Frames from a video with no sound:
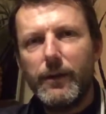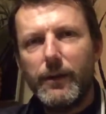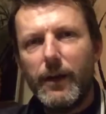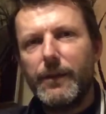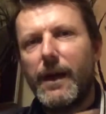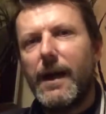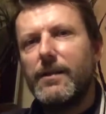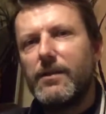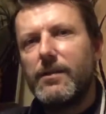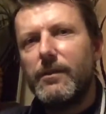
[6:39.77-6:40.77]
And the
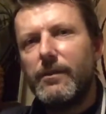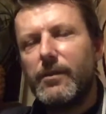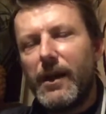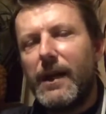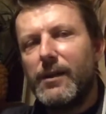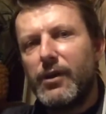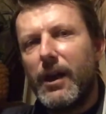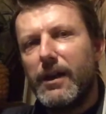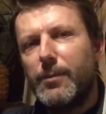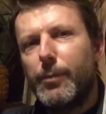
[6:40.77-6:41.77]
hands
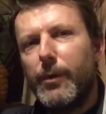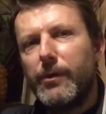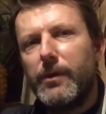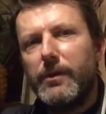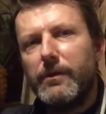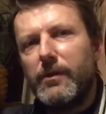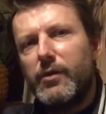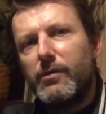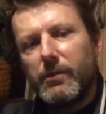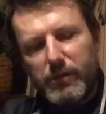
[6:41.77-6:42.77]
shake, but the
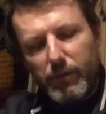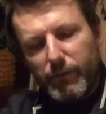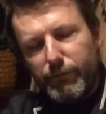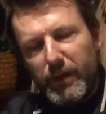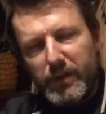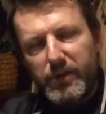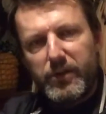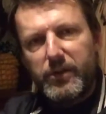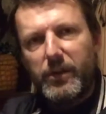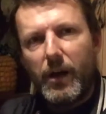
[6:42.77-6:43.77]
sort of
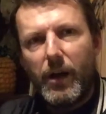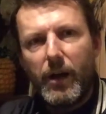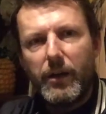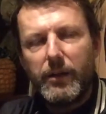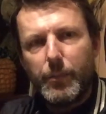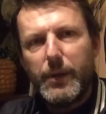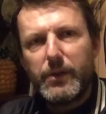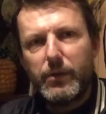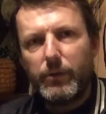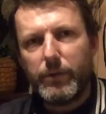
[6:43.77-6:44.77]
wrists are the
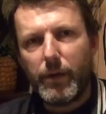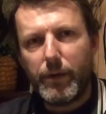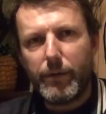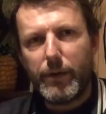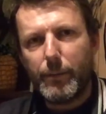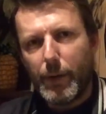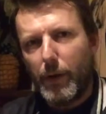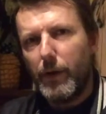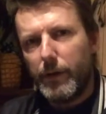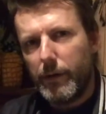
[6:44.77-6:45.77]
pistol kind of thing
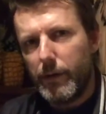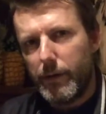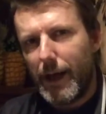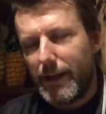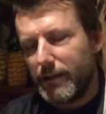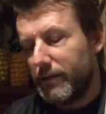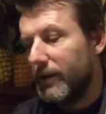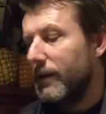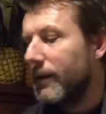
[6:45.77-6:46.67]
behind the hands.